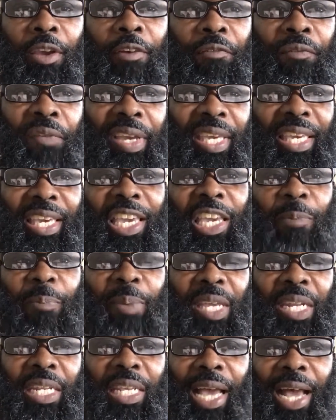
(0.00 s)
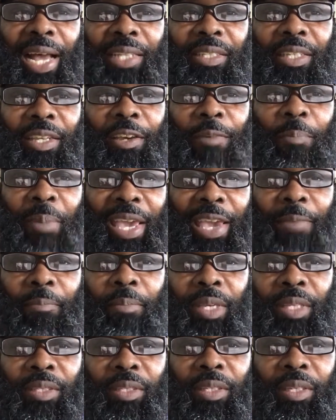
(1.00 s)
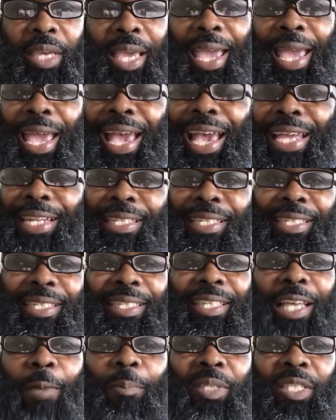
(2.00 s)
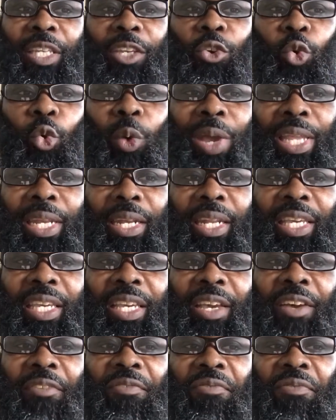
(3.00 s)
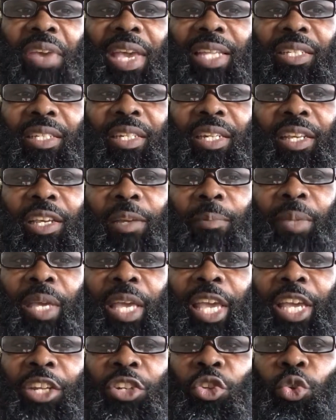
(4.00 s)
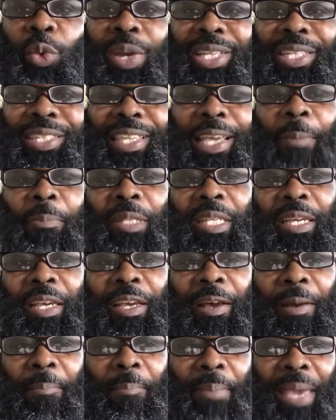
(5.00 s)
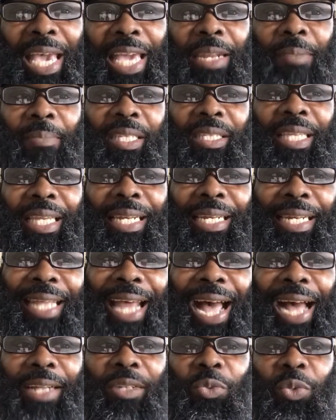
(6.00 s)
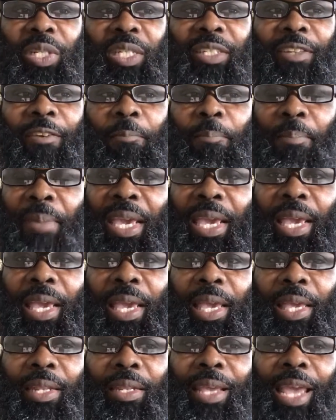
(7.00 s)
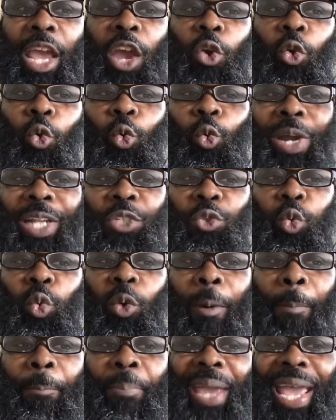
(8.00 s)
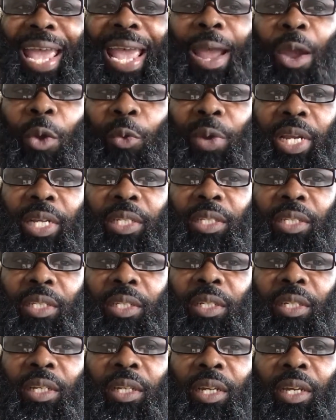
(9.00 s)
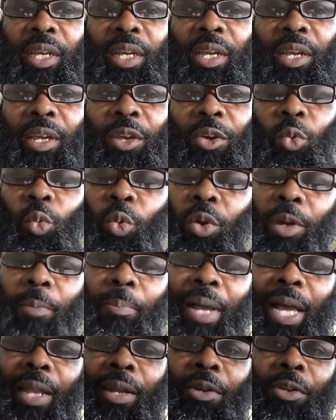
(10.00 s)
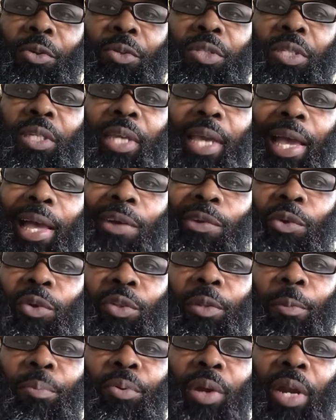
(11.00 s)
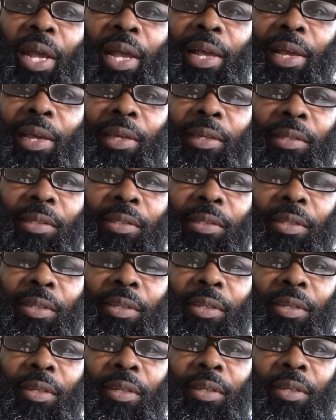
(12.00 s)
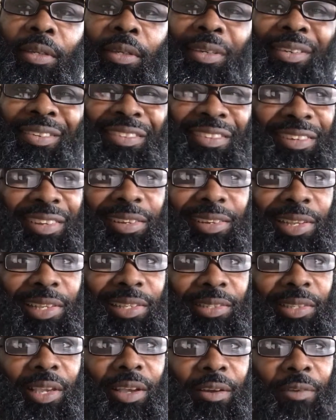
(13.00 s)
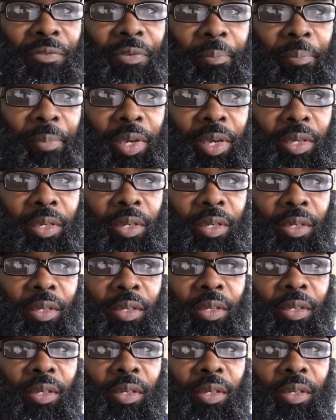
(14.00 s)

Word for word: for keeping Yah's commandments and subsequently convince them to accept the commandments and doctrines of men which will perish, whereby losing out on the prize. Doesn't that sound familiar?